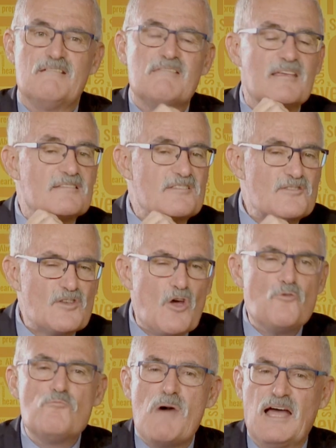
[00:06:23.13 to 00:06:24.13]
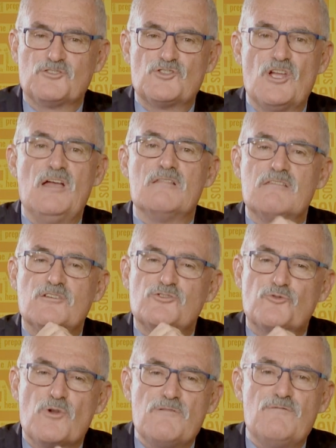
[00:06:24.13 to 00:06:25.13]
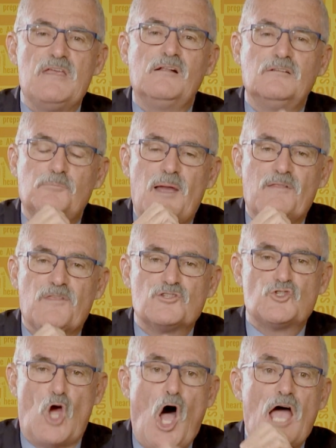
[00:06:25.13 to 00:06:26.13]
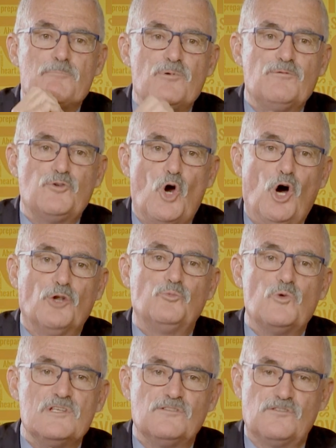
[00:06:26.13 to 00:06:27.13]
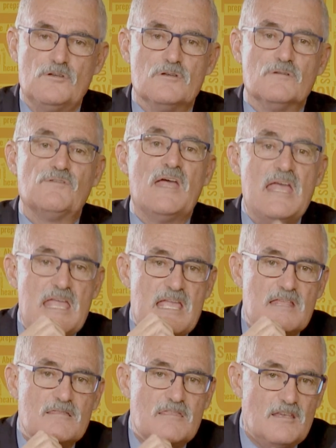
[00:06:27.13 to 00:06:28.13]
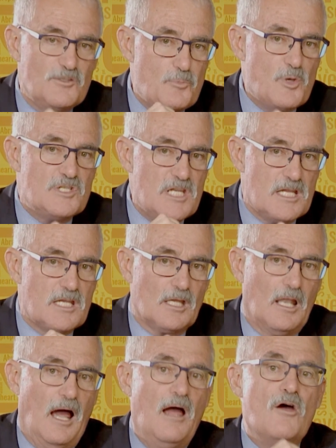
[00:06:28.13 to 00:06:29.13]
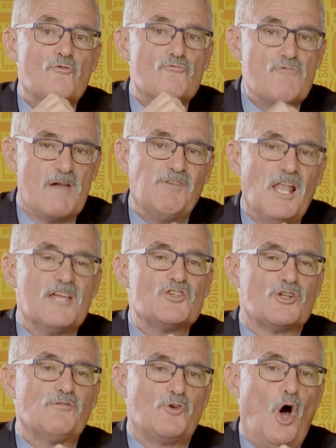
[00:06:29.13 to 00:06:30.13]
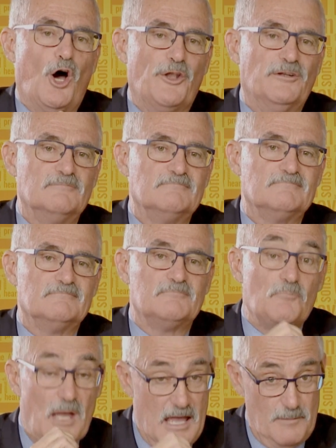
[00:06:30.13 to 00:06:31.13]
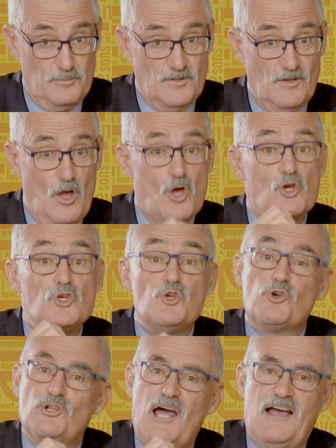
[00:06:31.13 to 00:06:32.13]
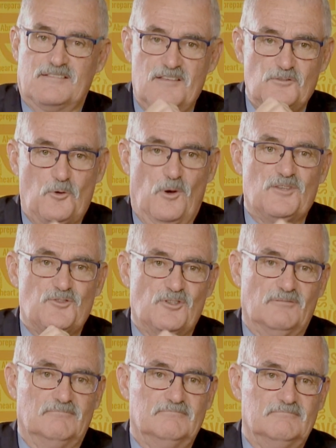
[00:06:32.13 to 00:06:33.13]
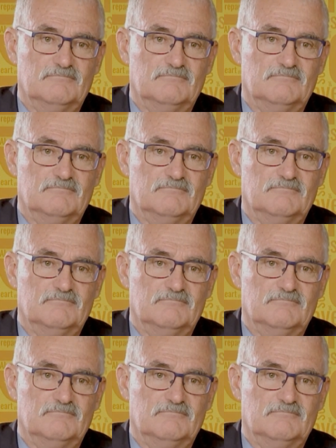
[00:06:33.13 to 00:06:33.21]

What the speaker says: There's so much that is revealed about the type of God we serve in this particular revelation of God. Perhaps you could ask this question.